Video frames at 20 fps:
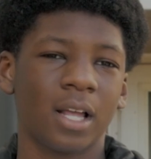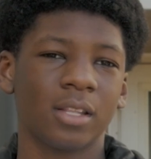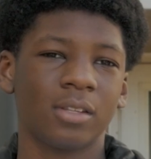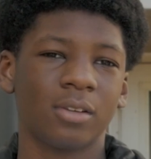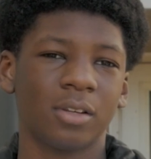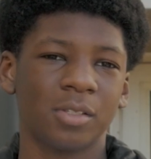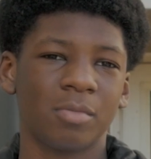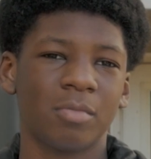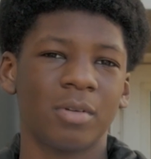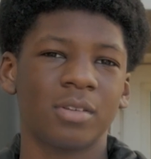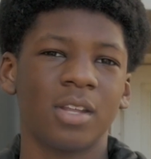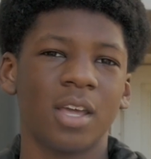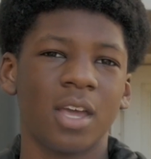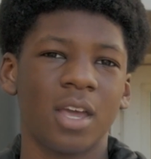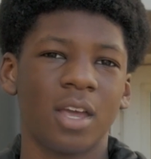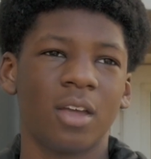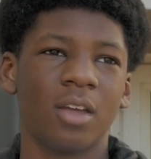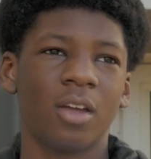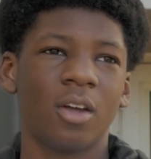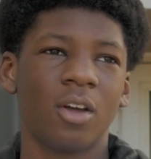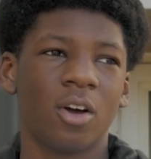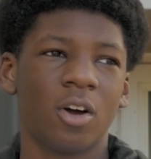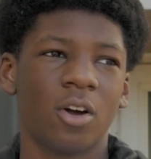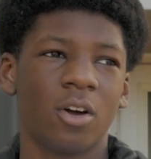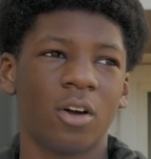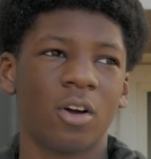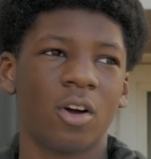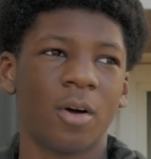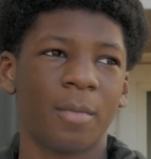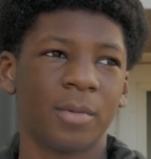I talk to my dad
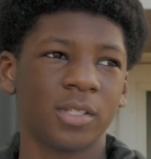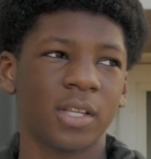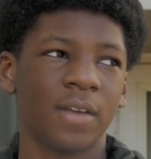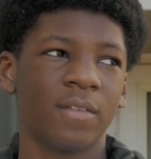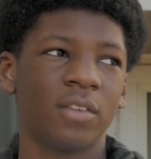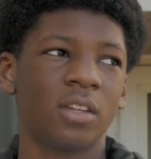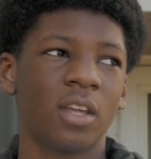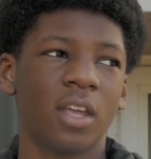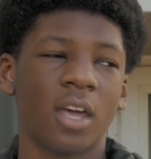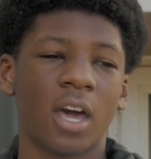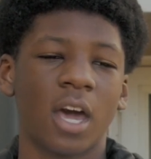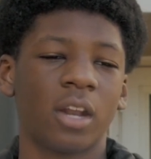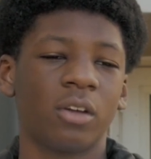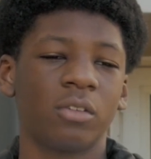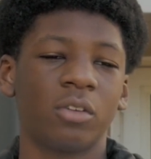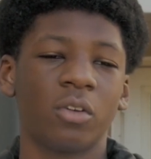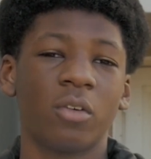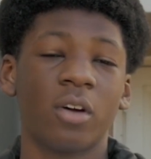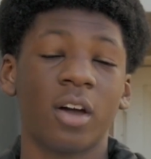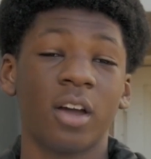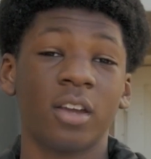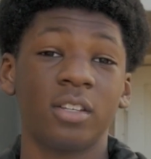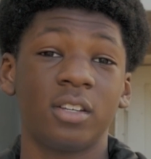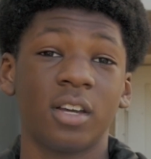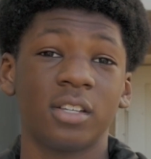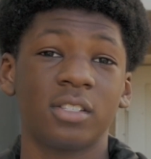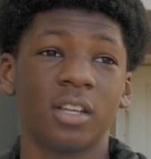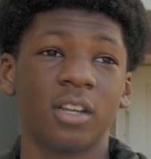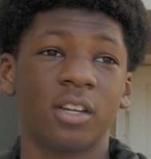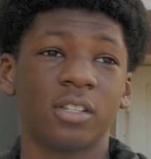almost every day. I don't know how he
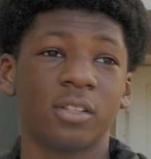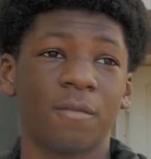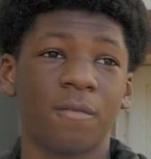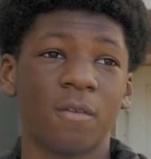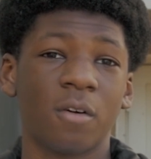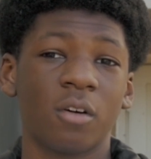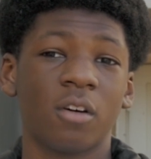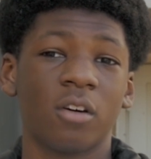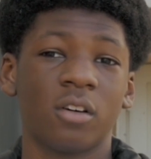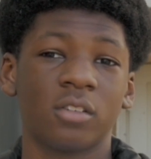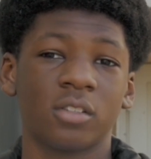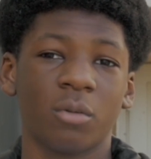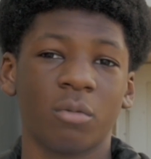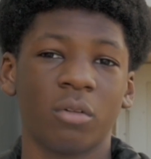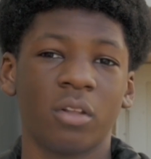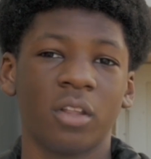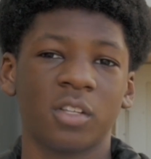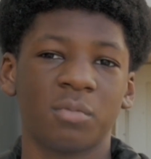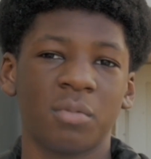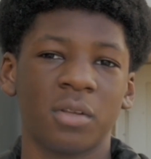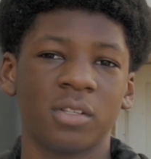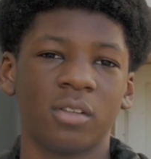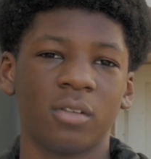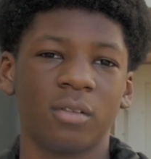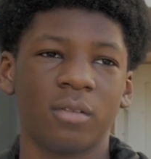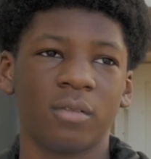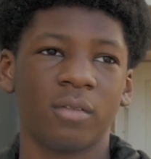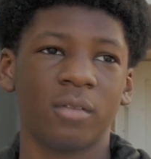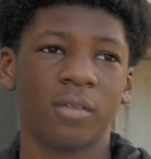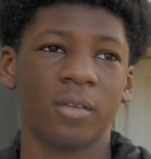does it because the phone calls are really
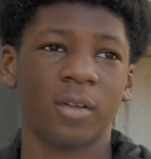expensive.